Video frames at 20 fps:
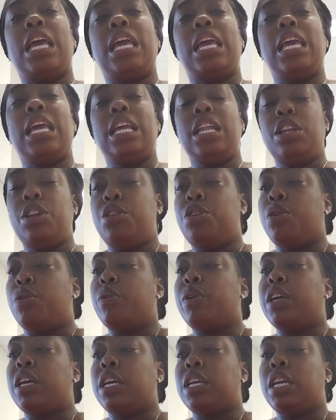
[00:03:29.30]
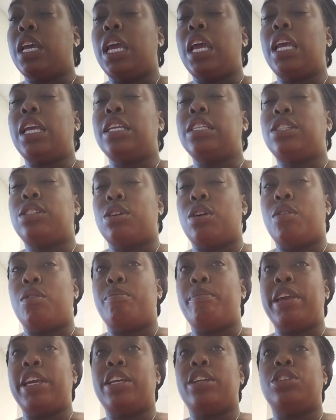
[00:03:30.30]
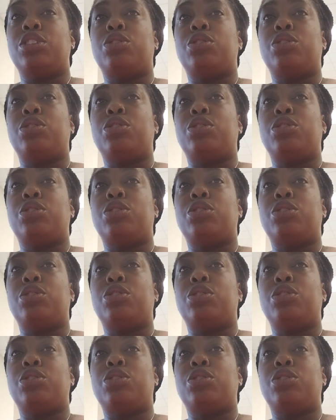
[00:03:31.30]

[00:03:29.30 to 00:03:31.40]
in doing so, making